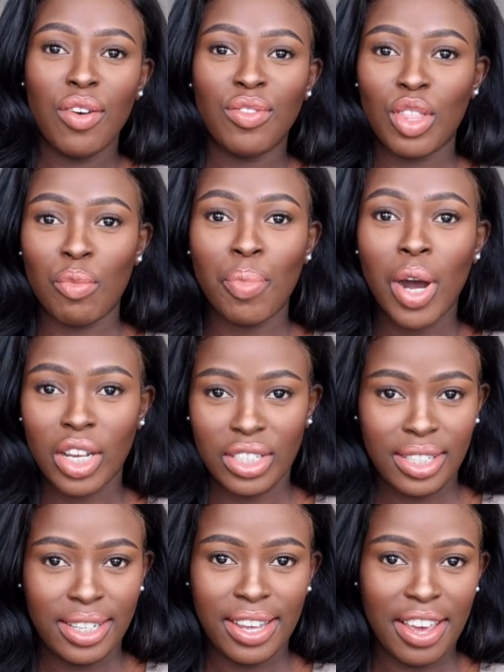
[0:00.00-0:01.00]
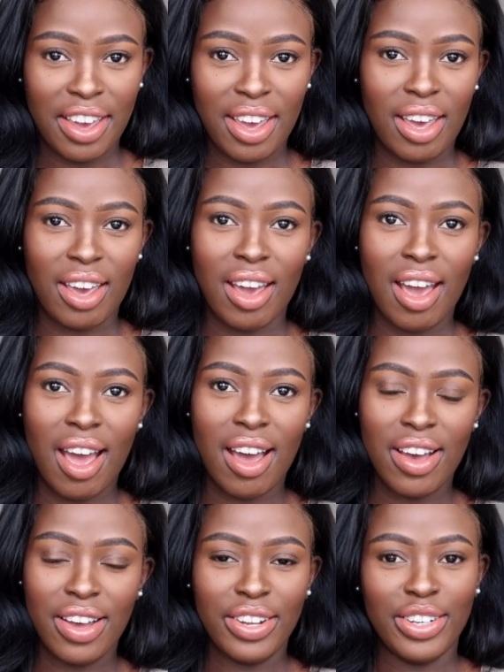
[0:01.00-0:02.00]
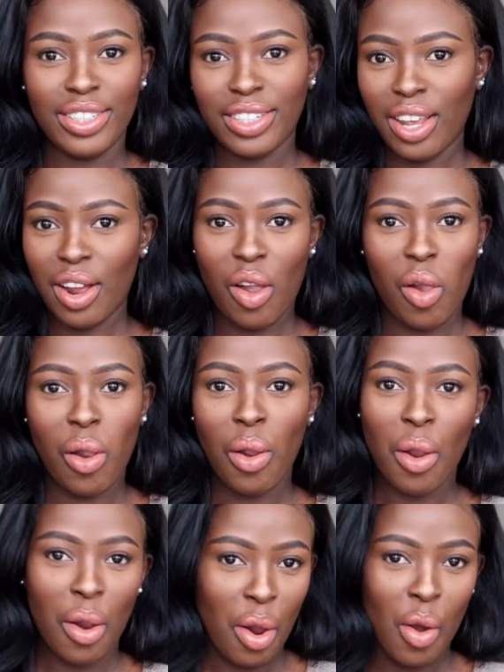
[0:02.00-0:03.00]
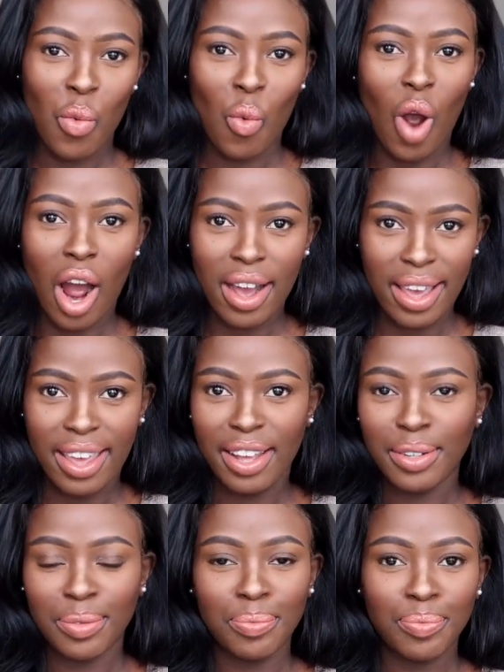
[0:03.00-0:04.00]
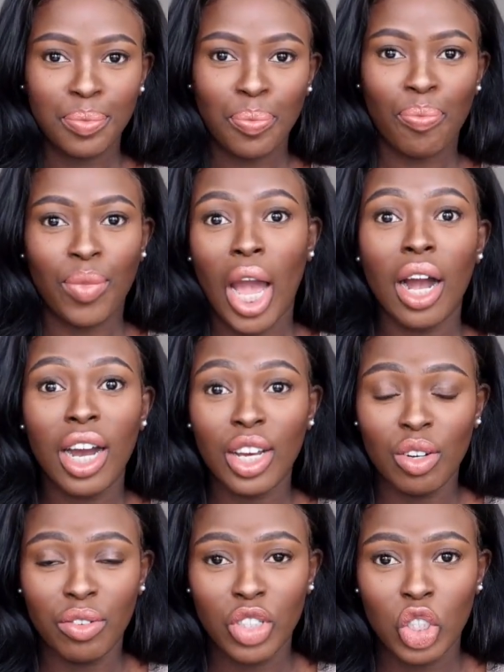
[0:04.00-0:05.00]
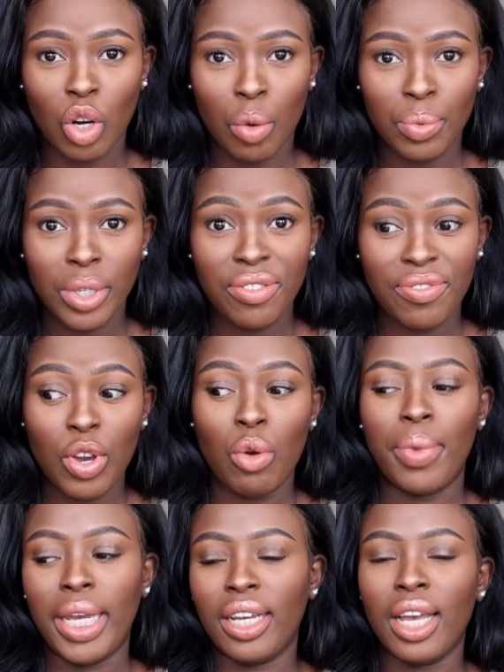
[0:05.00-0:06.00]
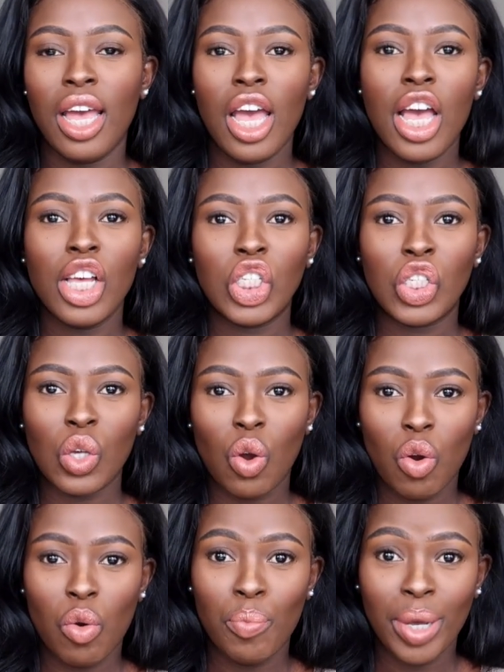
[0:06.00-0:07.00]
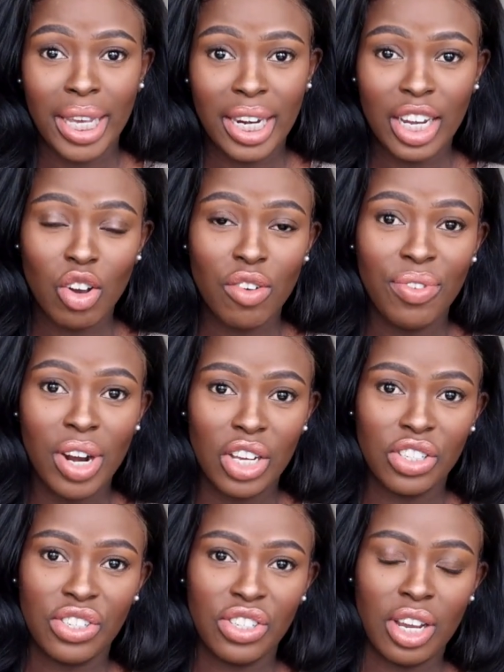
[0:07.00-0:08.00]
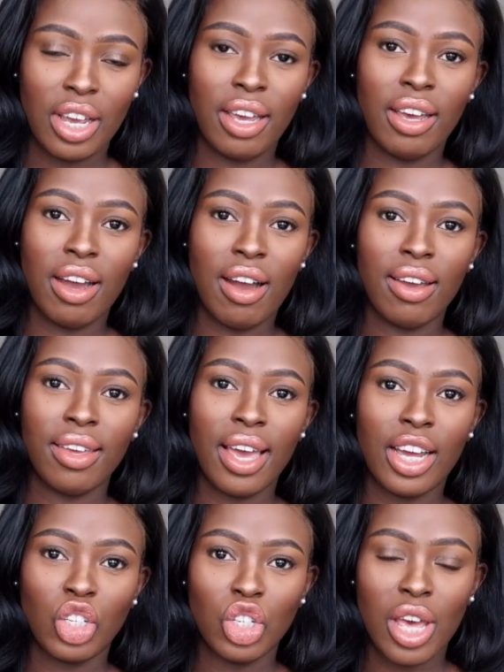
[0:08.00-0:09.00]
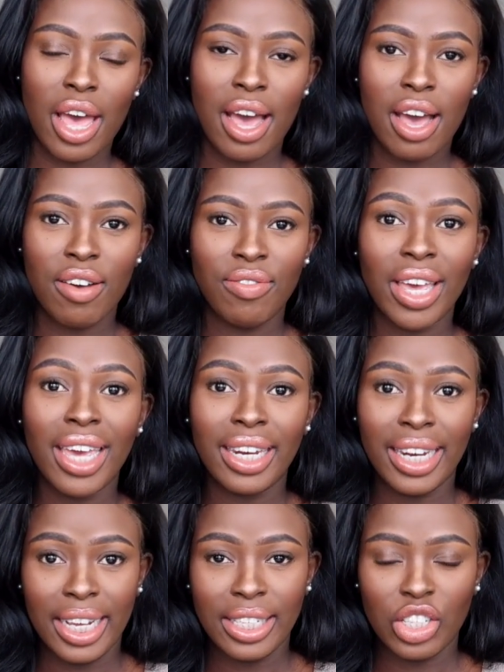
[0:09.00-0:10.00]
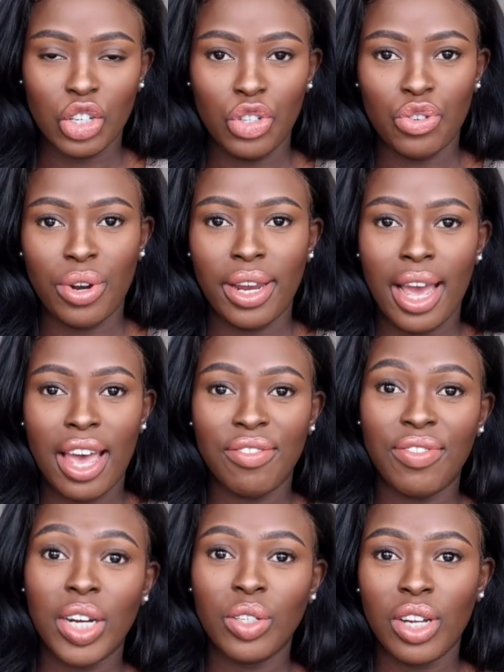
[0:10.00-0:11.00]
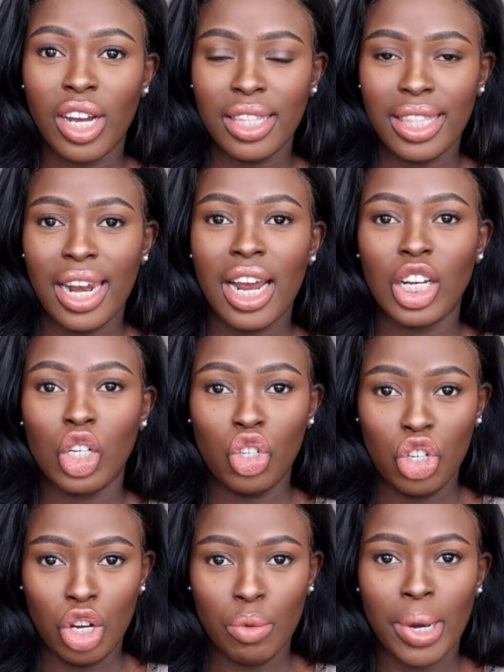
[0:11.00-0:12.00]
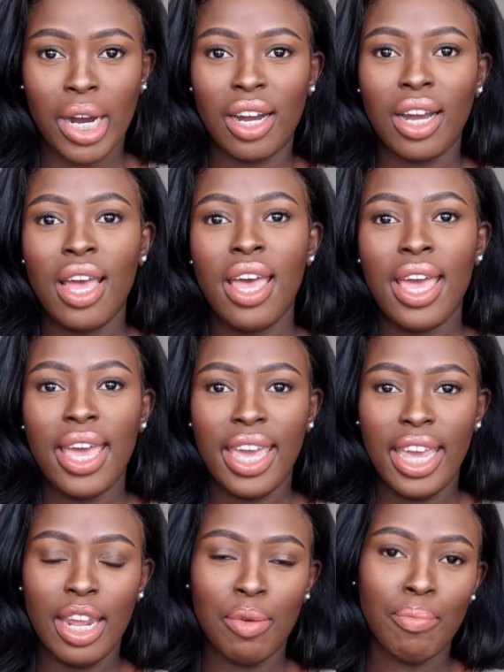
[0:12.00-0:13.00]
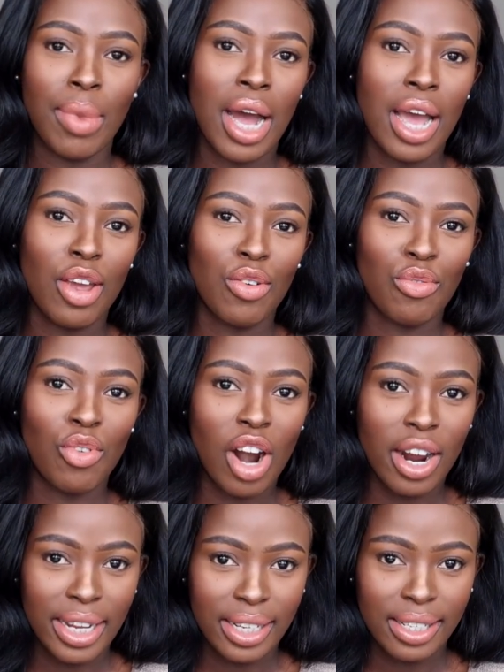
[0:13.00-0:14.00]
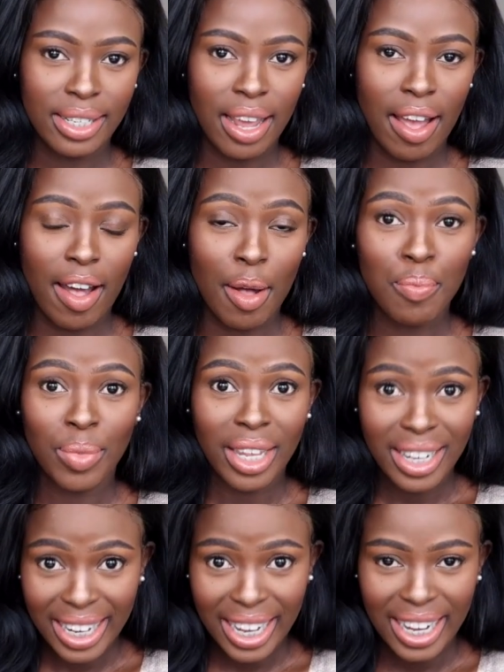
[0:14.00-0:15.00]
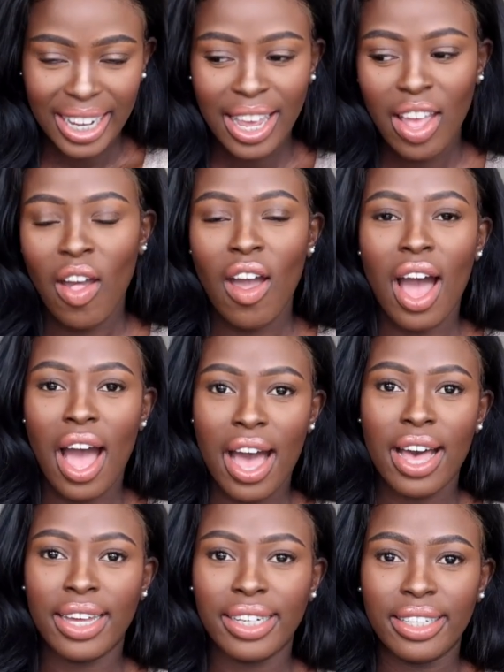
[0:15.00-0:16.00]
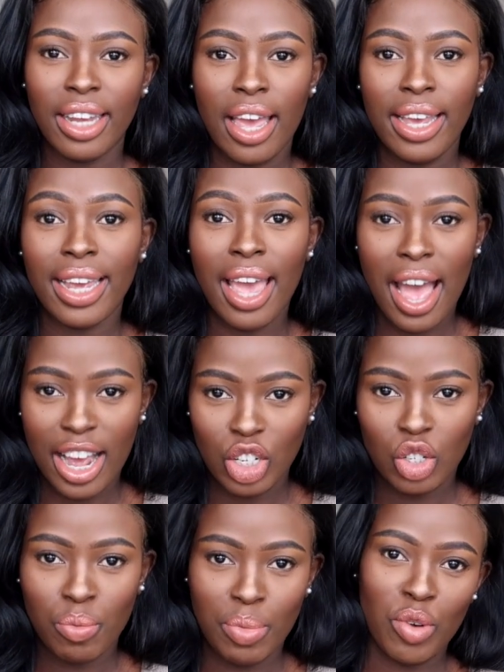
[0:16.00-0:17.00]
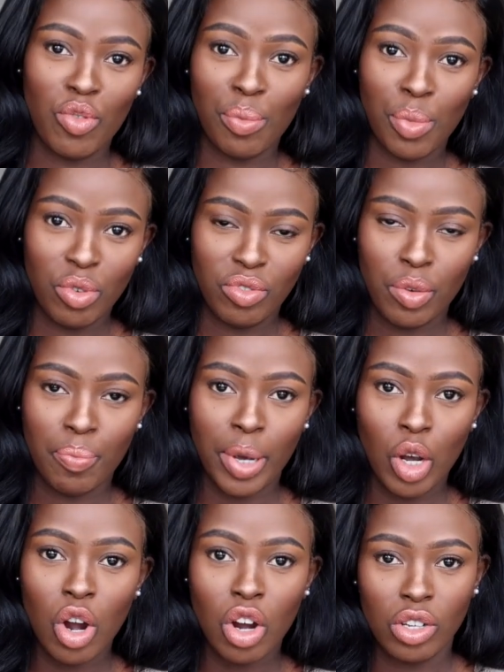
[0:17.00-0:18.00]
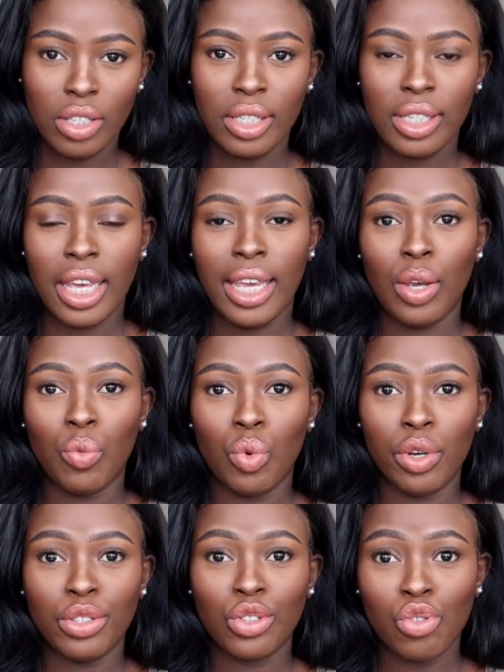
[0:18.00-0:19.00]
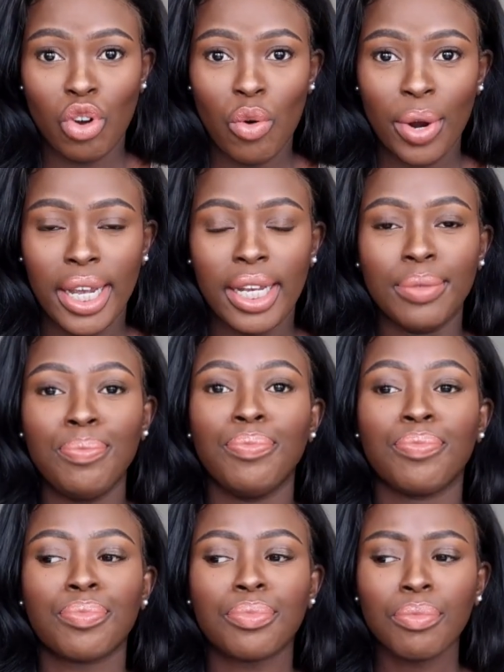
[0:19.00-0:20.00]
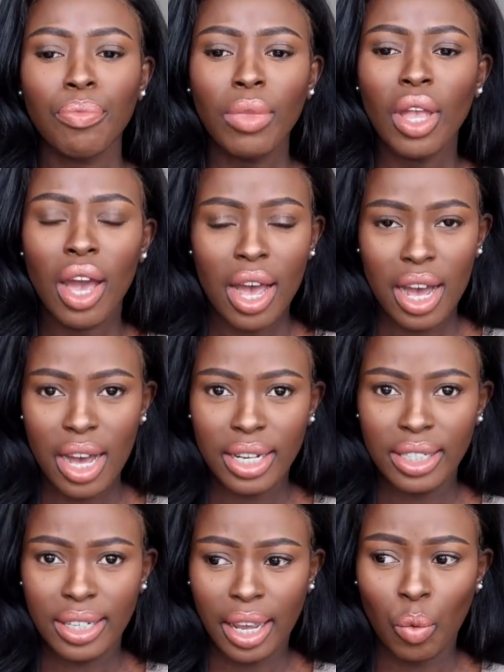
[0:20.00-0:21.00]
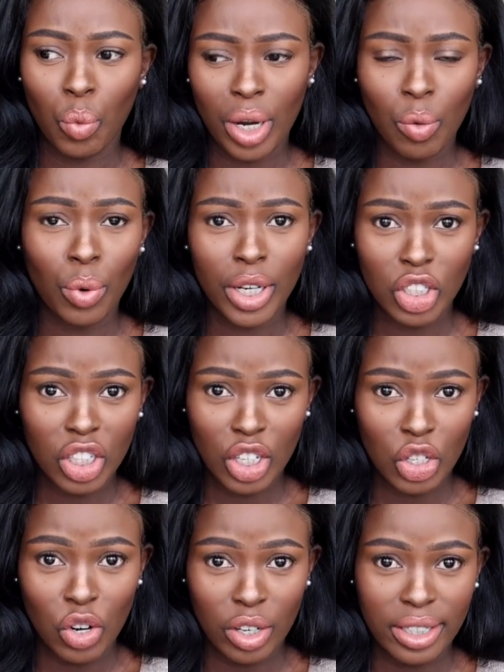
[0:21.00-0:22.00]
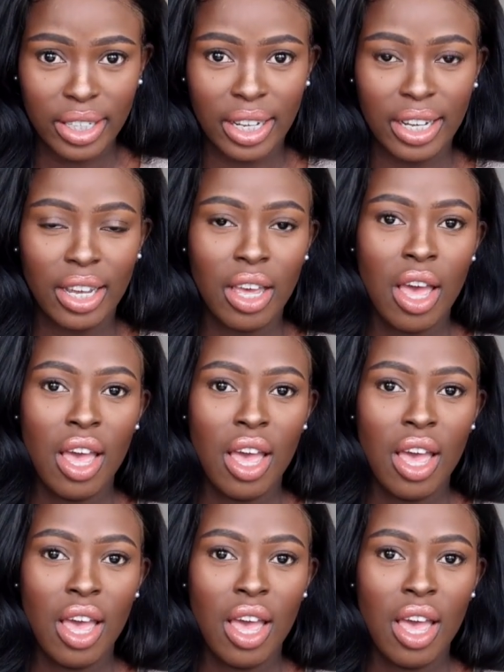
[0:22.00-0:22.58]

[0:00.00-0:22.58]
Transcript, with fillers: for the past year and why i kind of stopped filming so beginning of last year i had to have a knee surgery i found out that i had a tumor in my right um, knee and it had to be removed because it was growing and when I went to the doctor